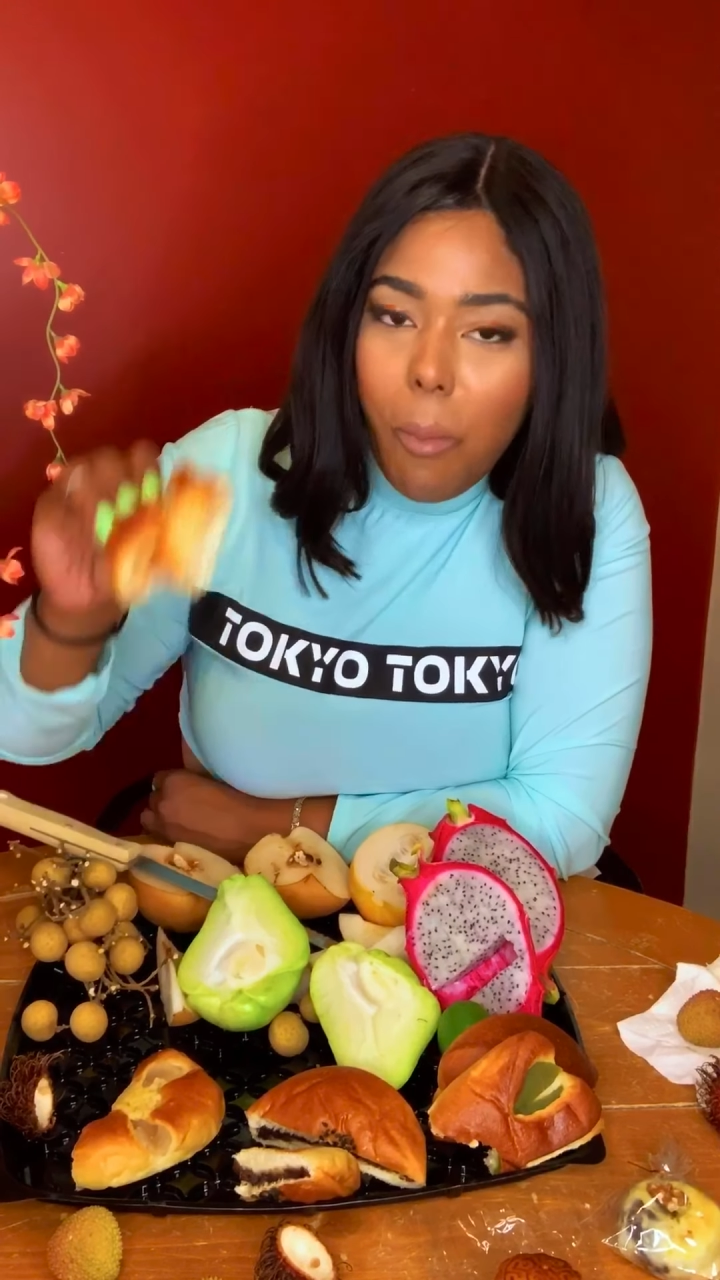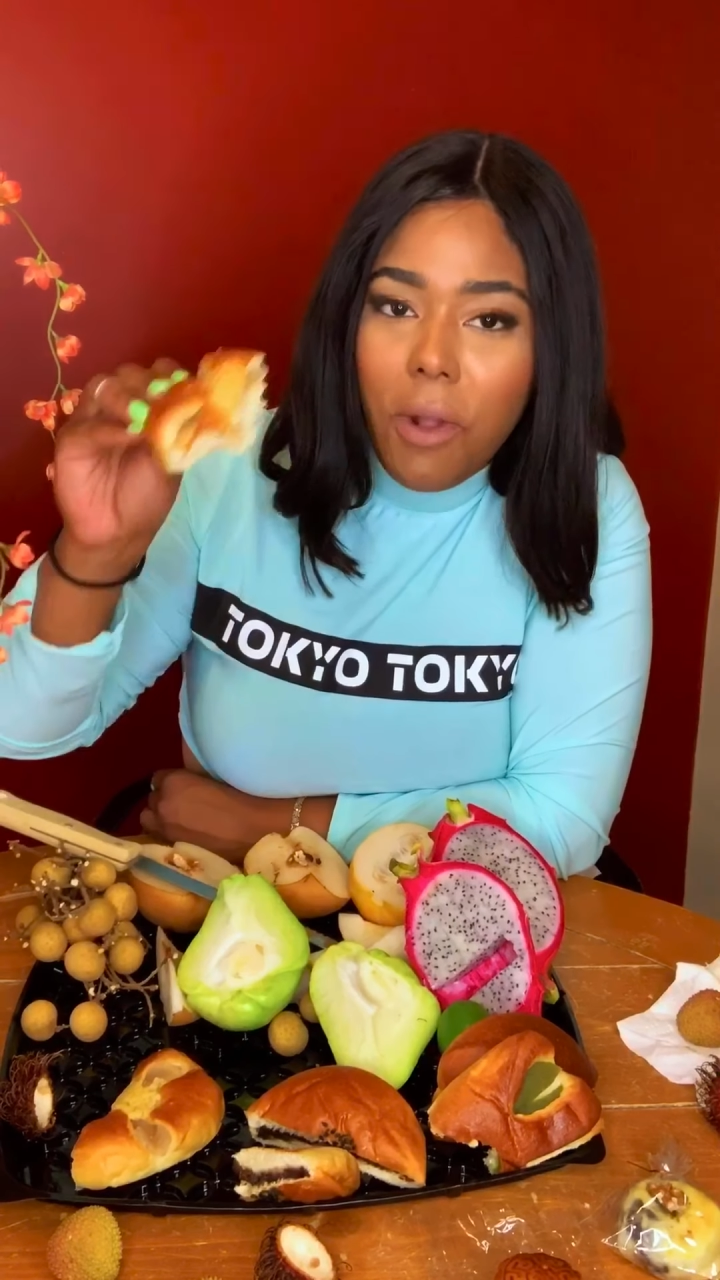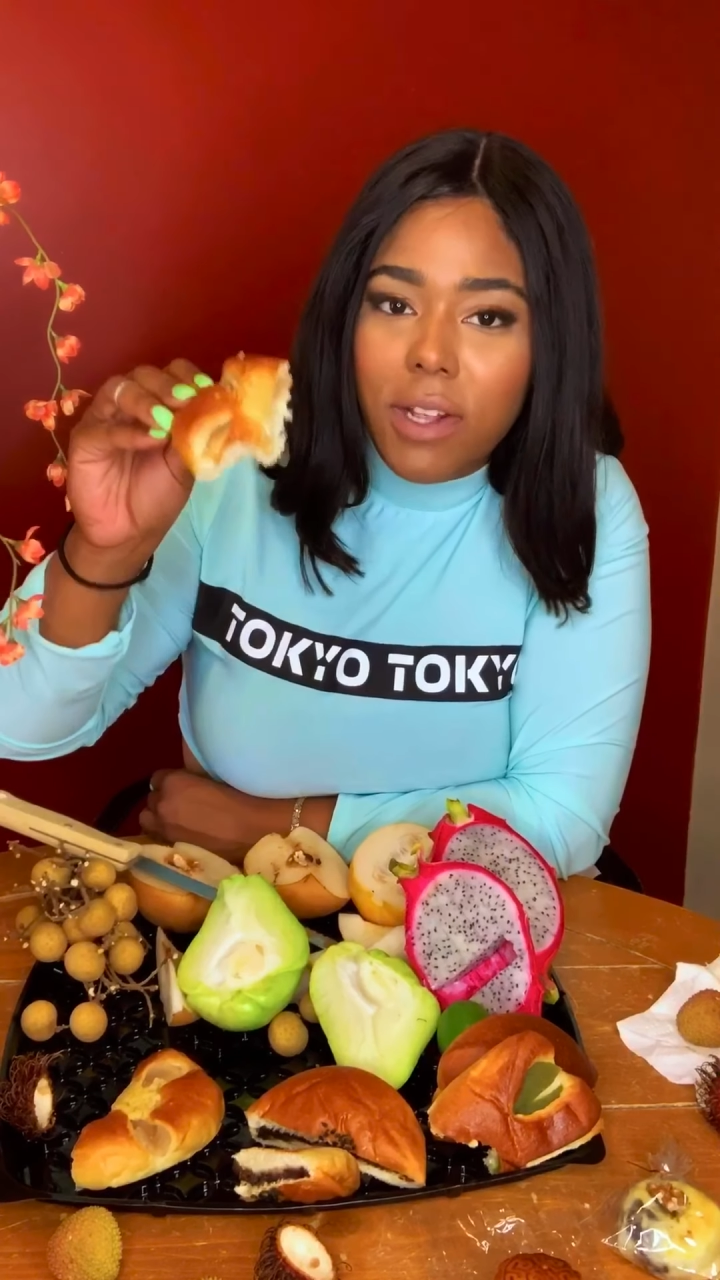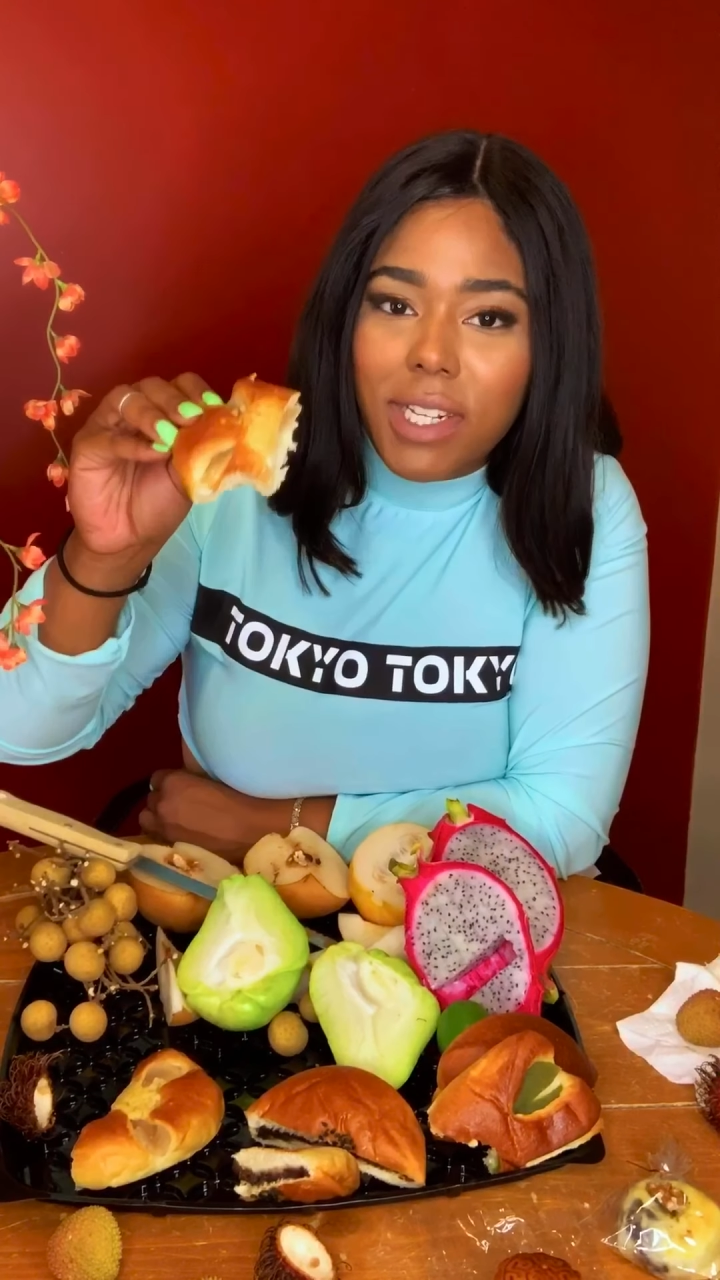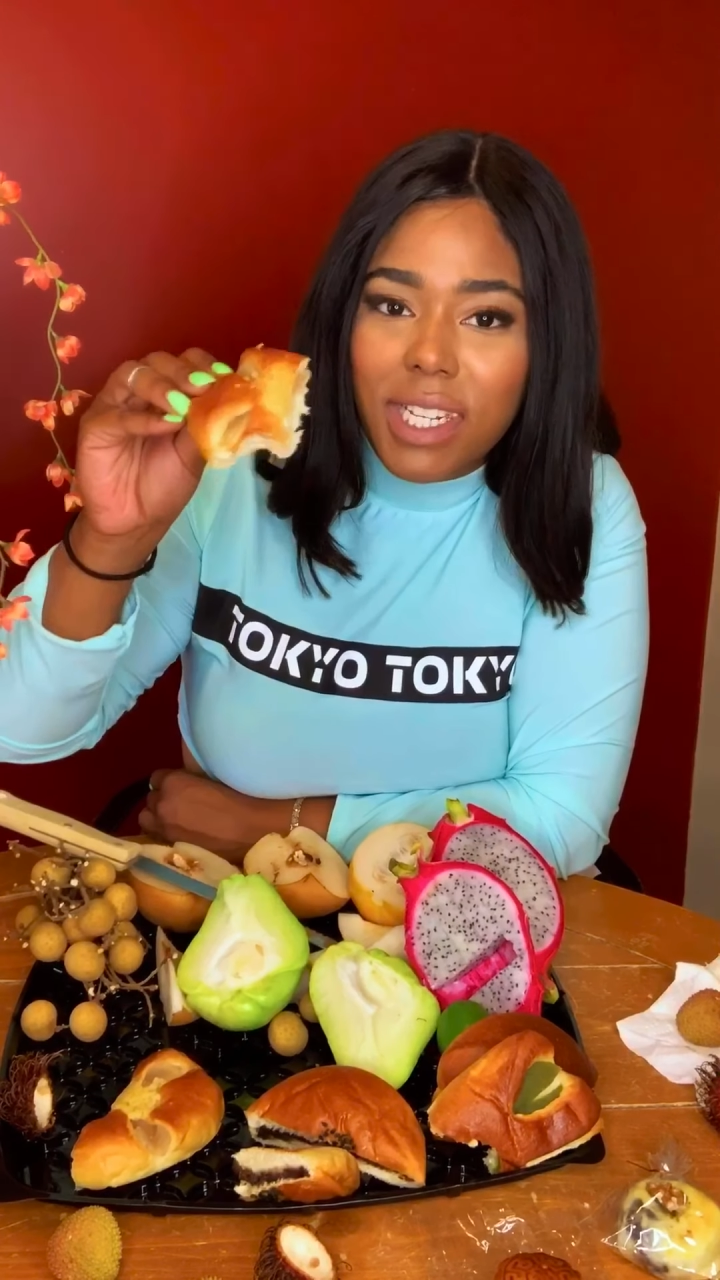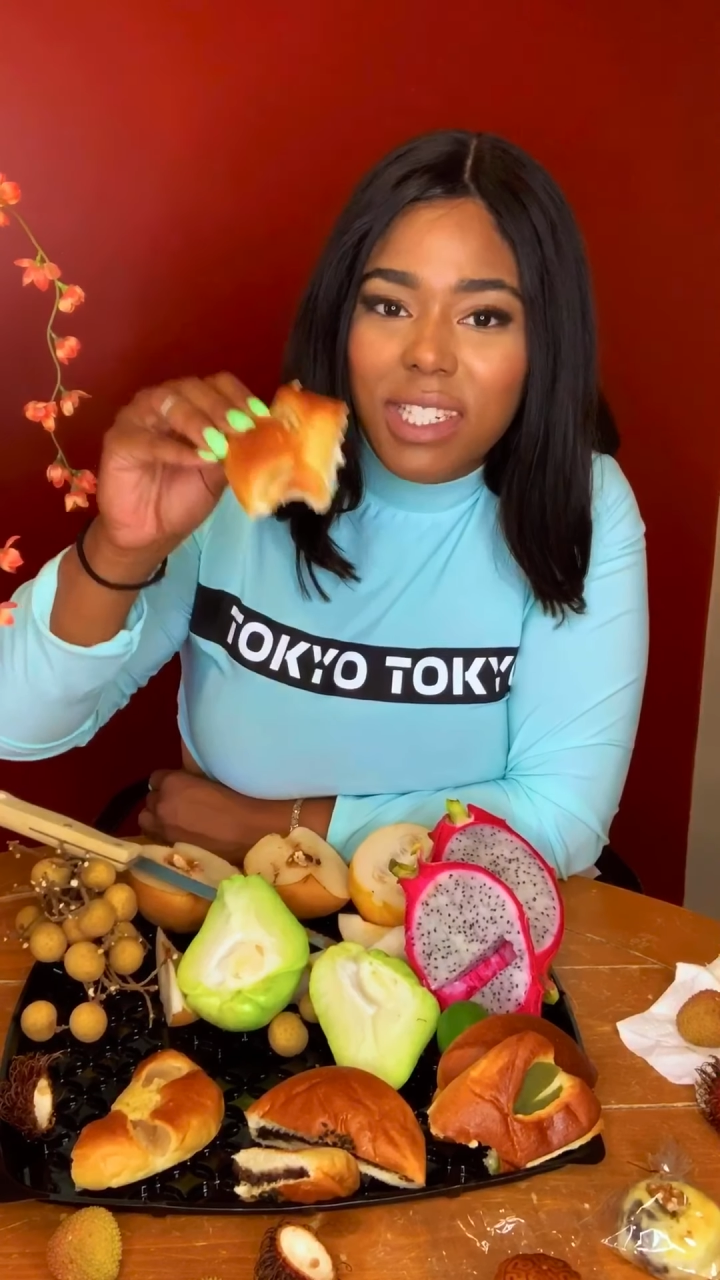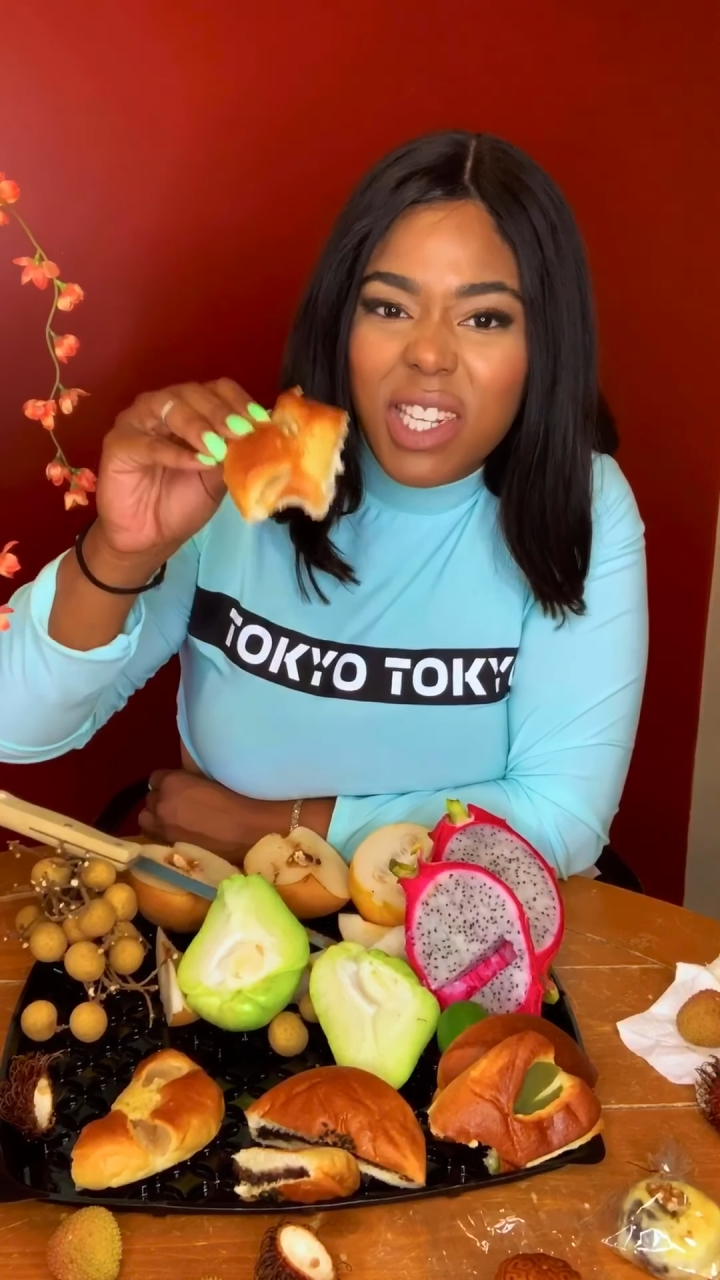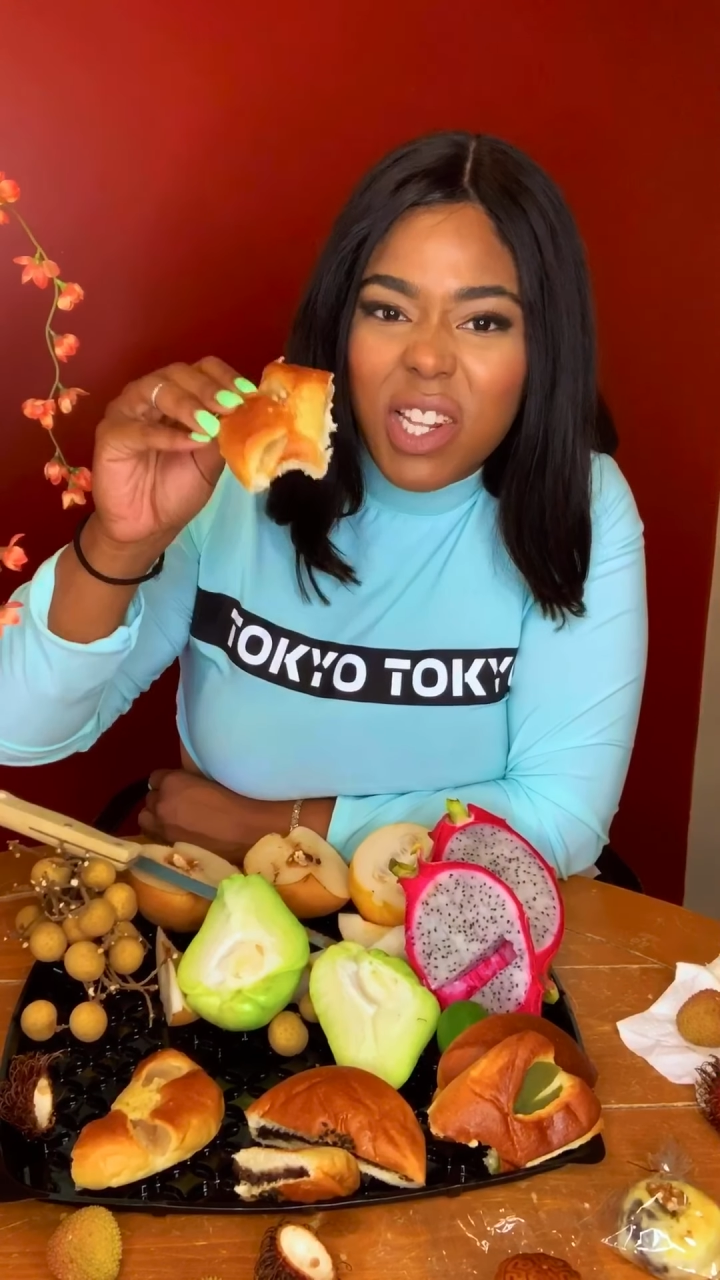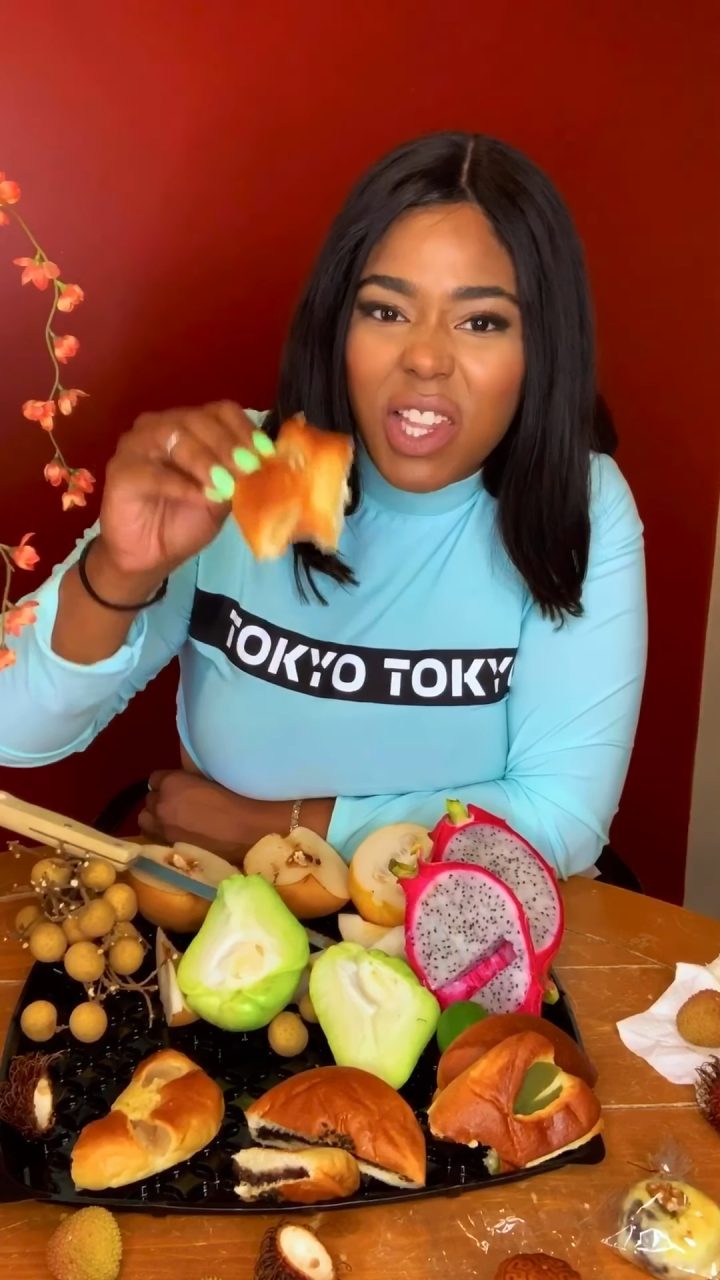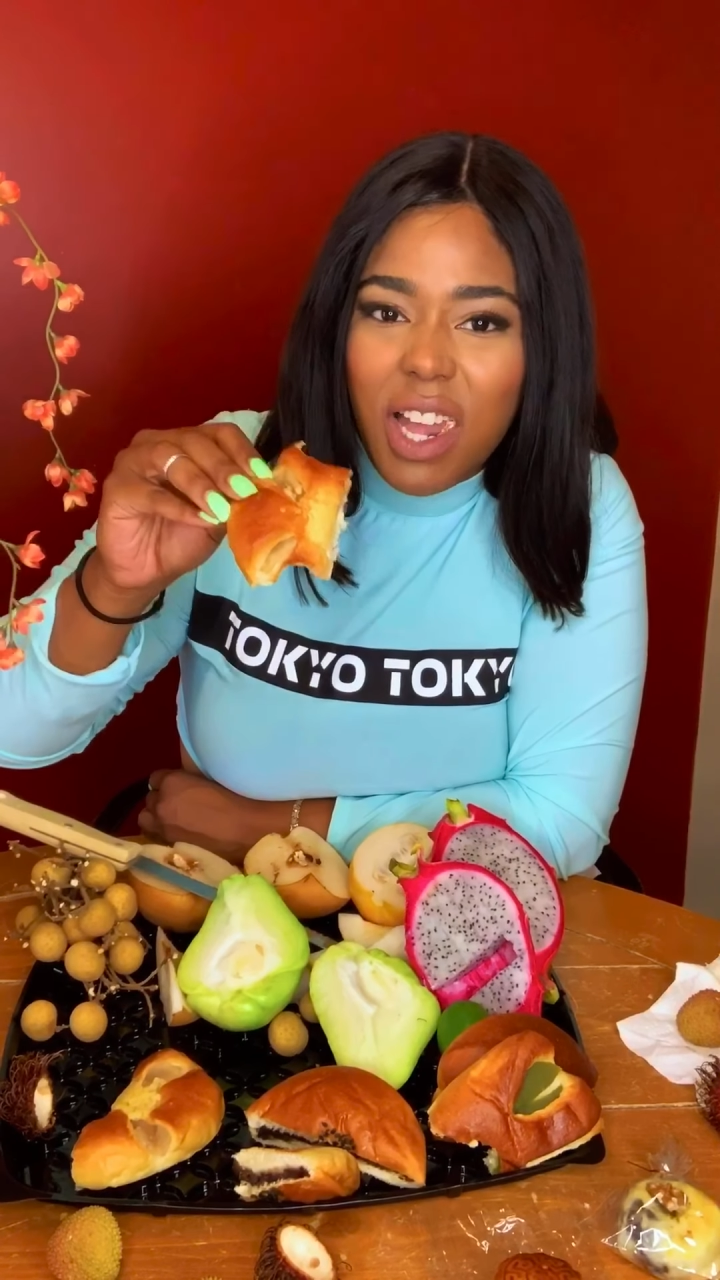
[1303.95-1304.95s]
is I can
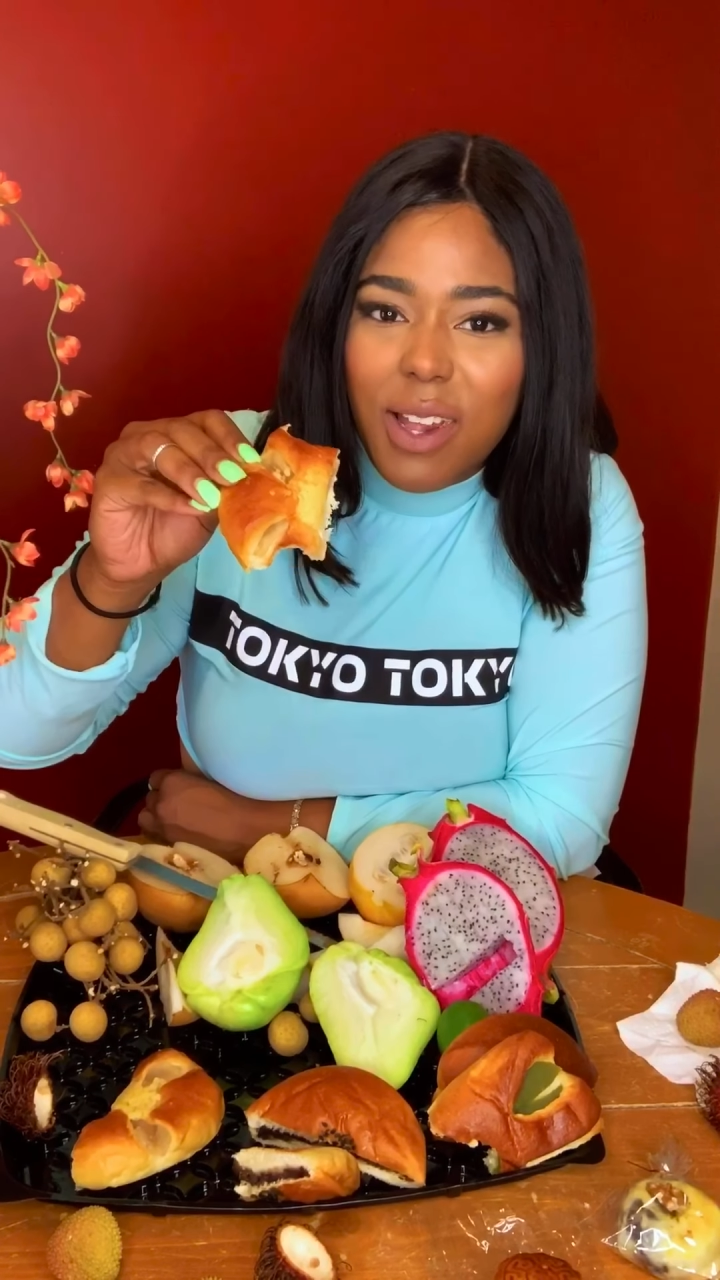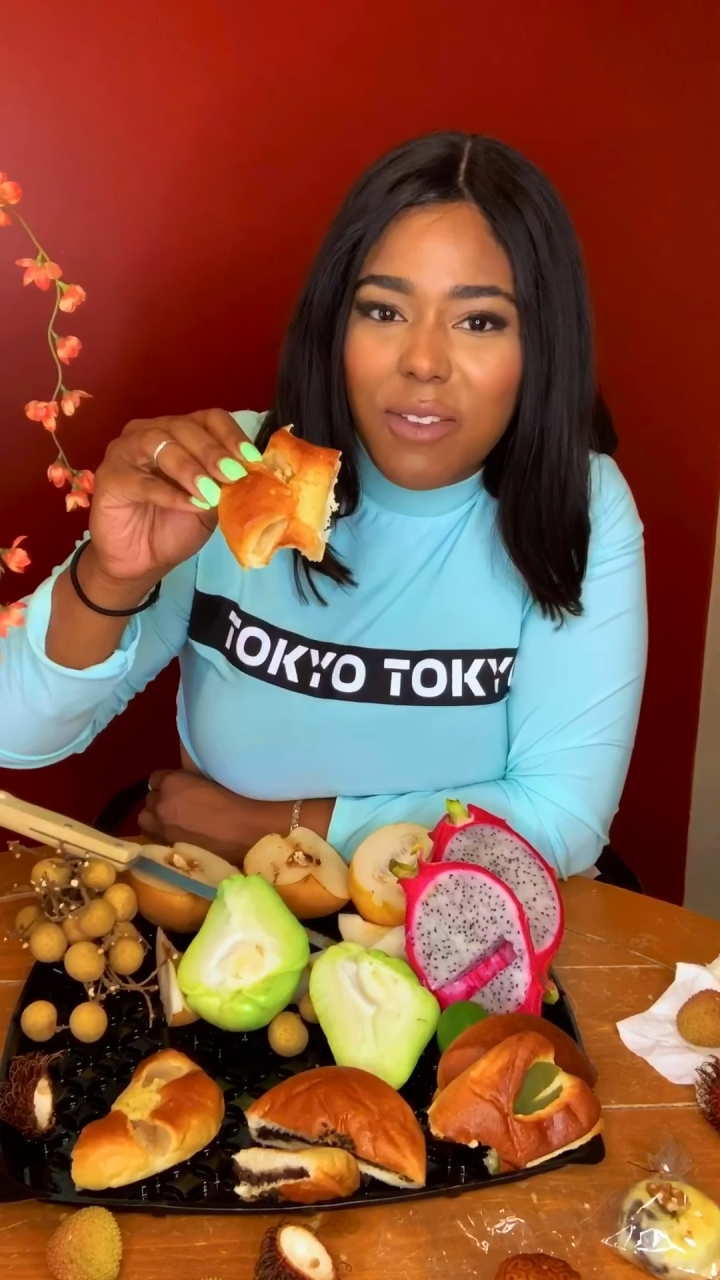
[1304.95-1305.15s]
see a lot